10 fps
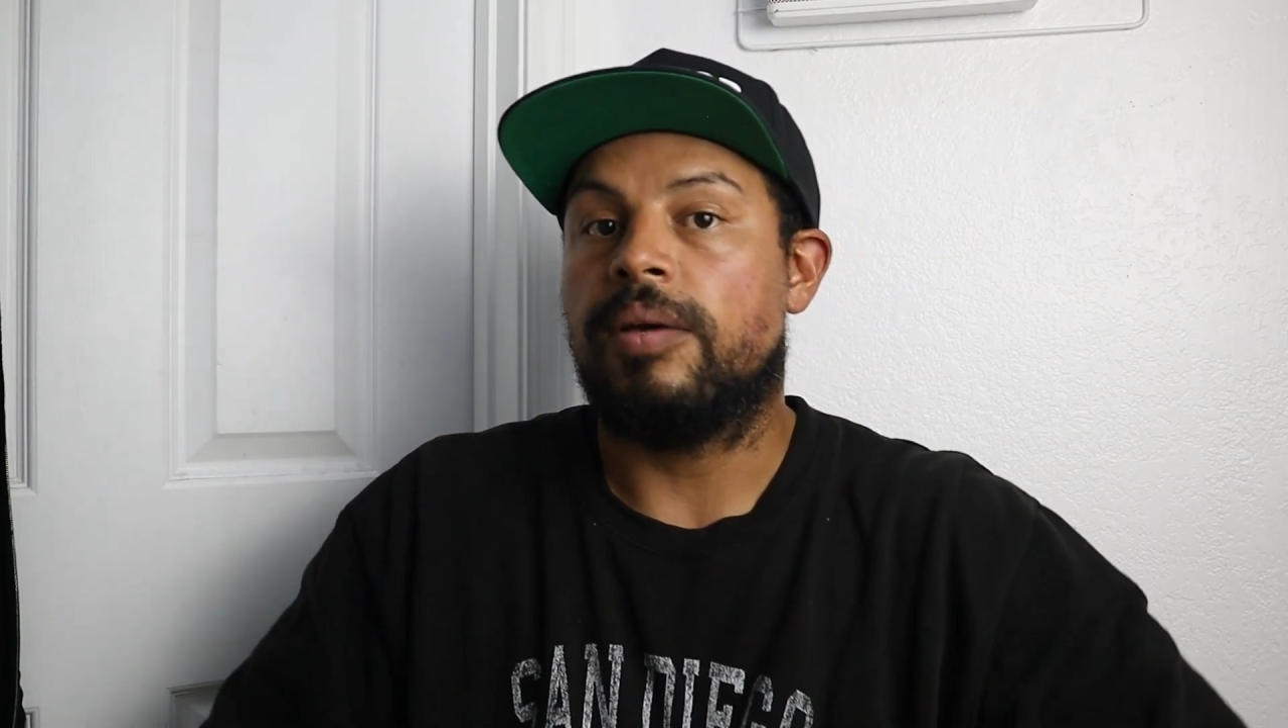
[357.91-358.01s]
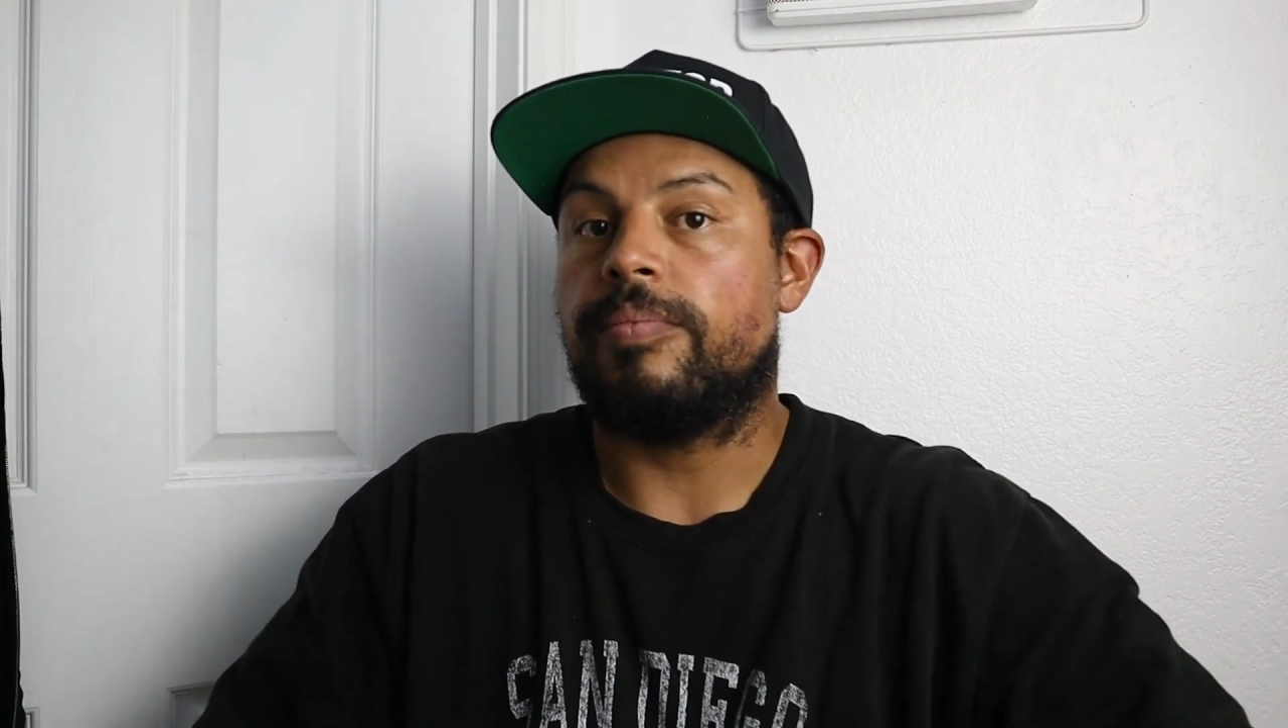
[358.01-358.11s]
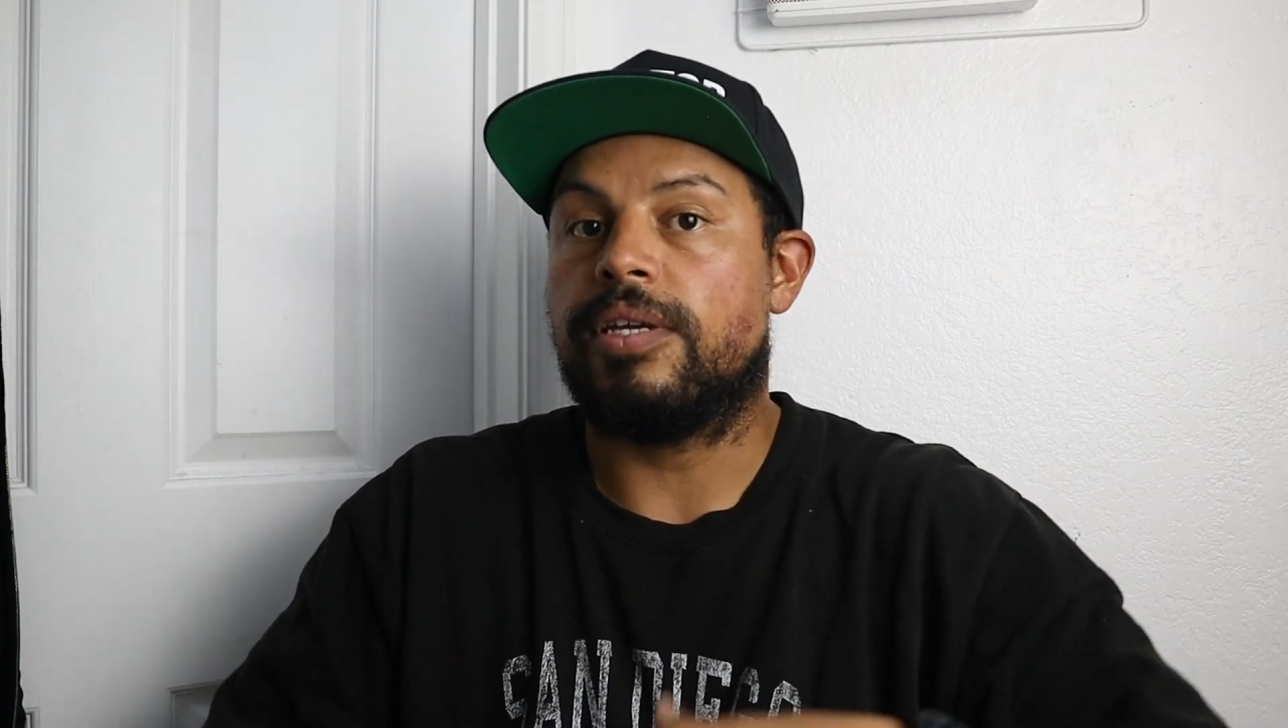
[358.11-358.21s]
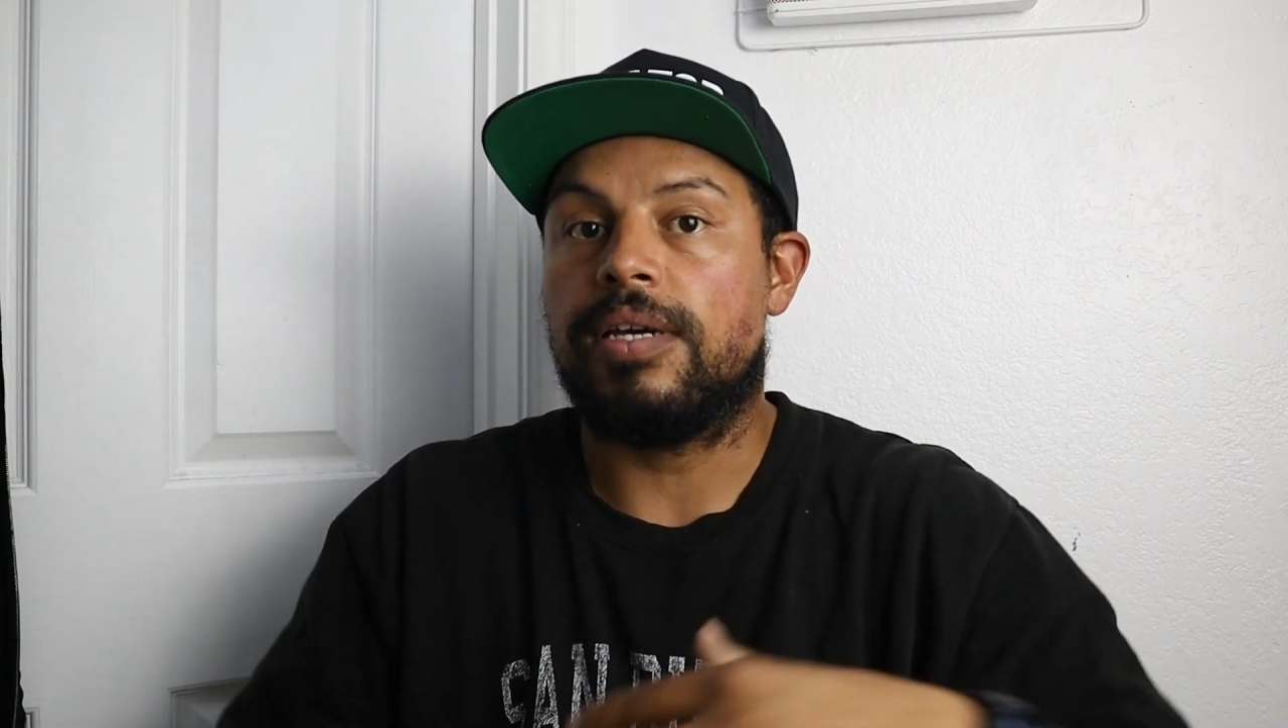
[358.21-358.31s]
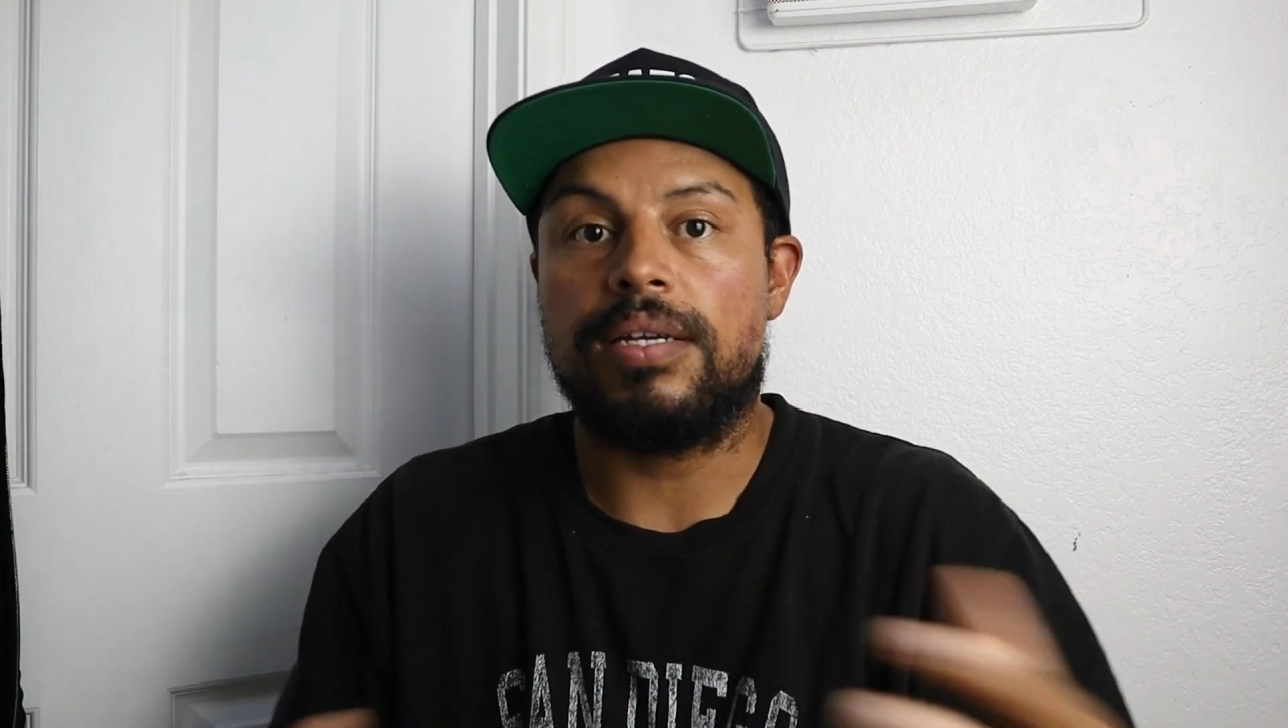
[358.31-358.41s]

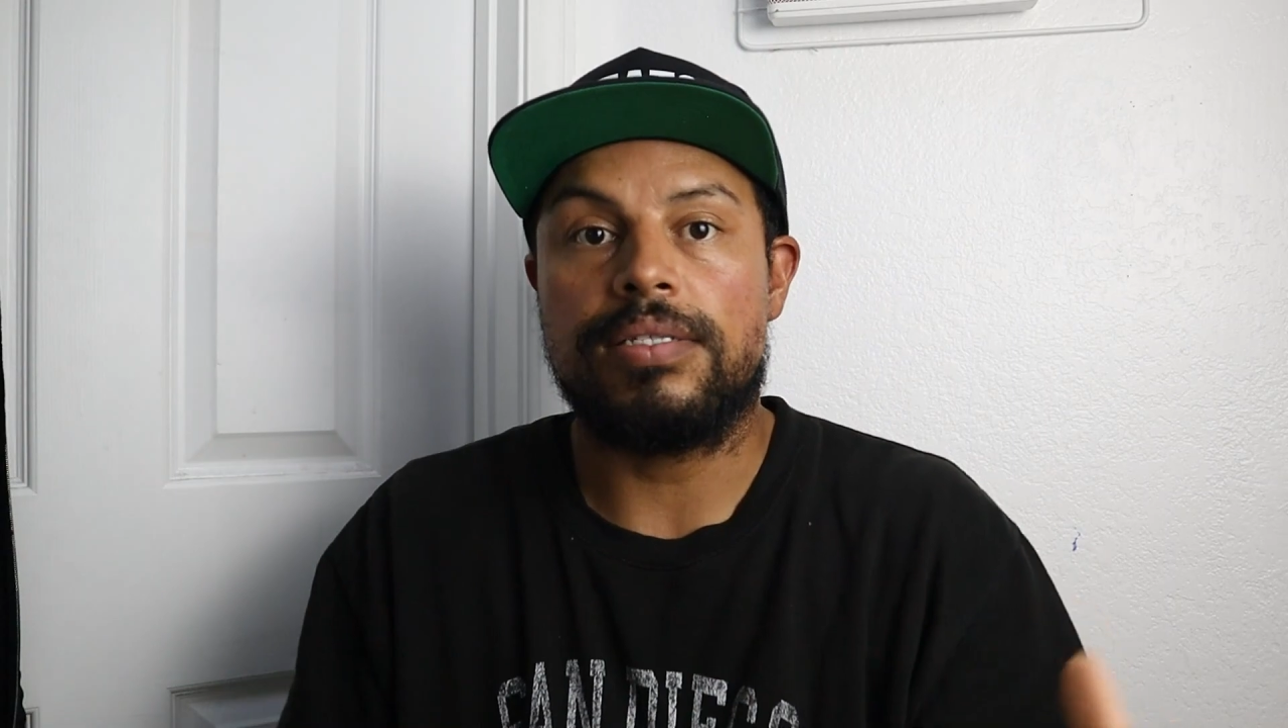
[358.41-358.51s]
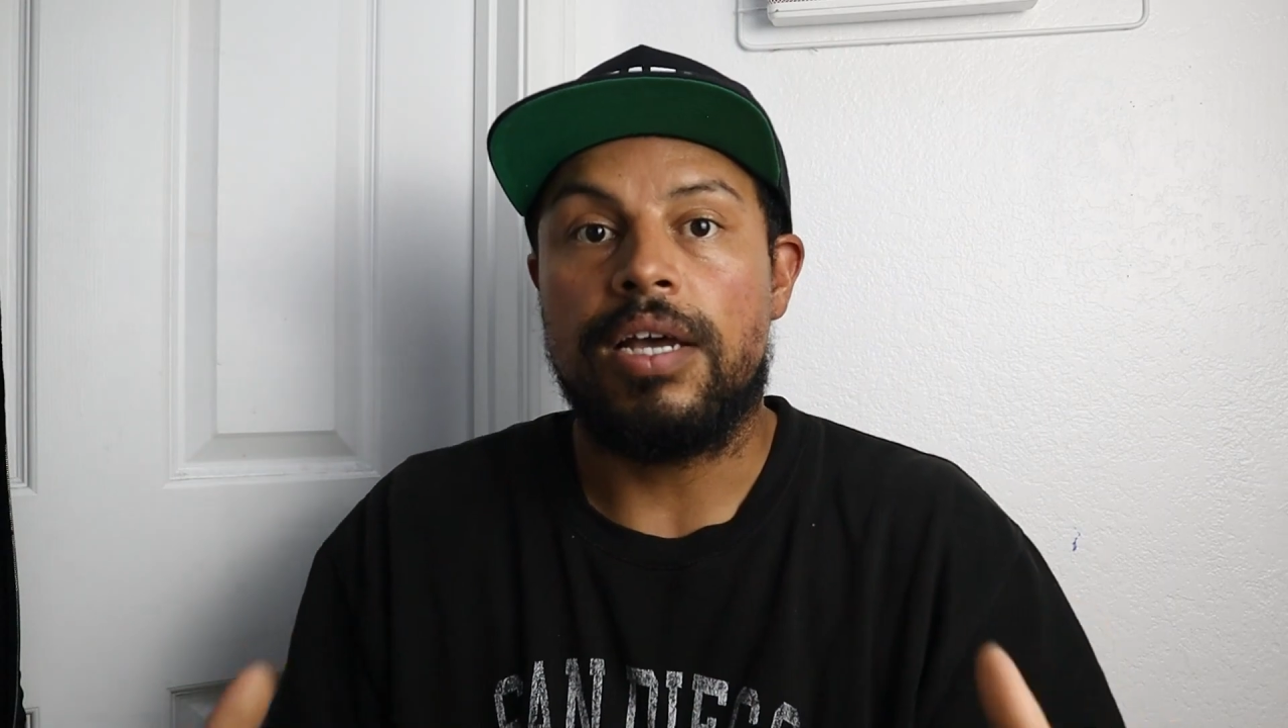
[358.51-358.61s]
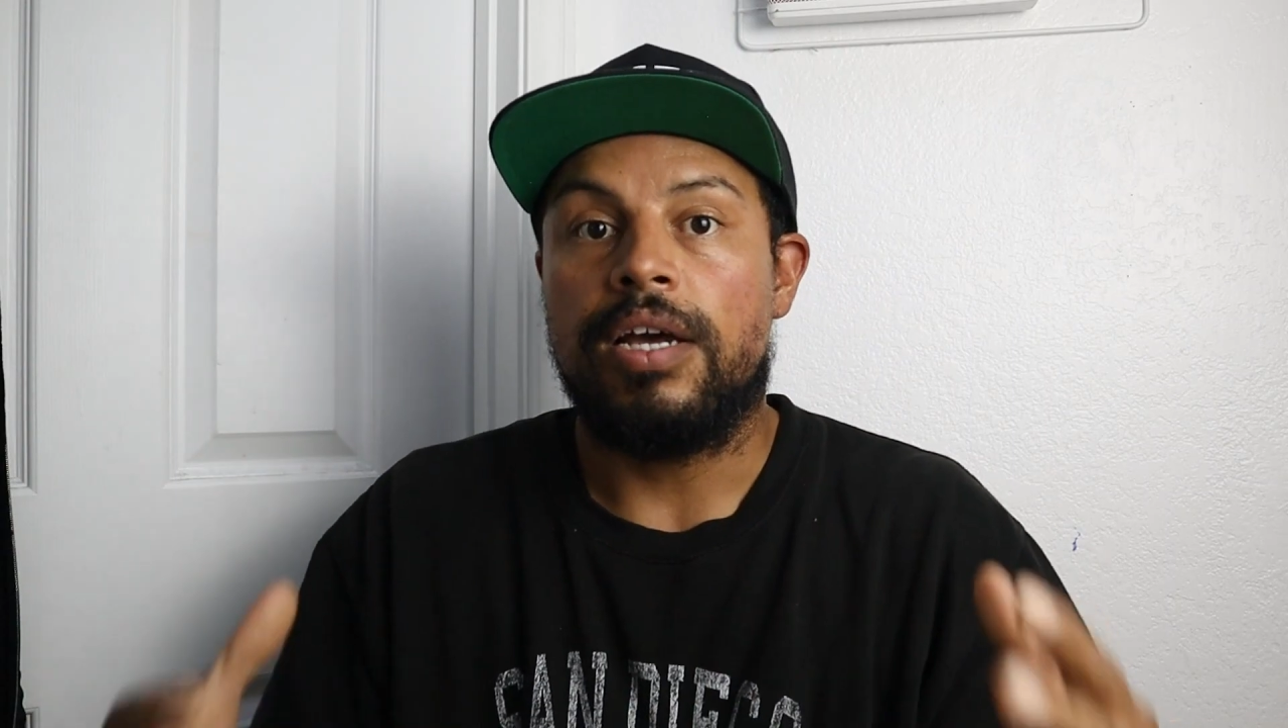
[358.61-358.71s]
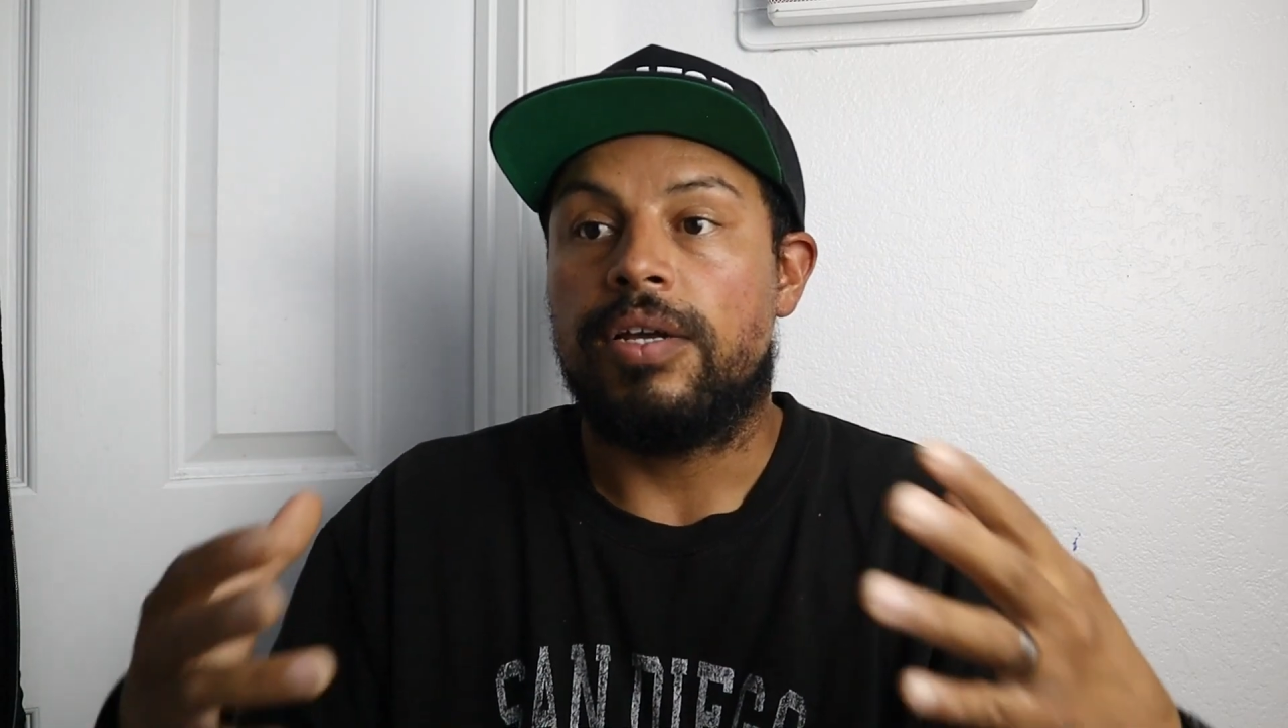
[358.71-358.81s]
because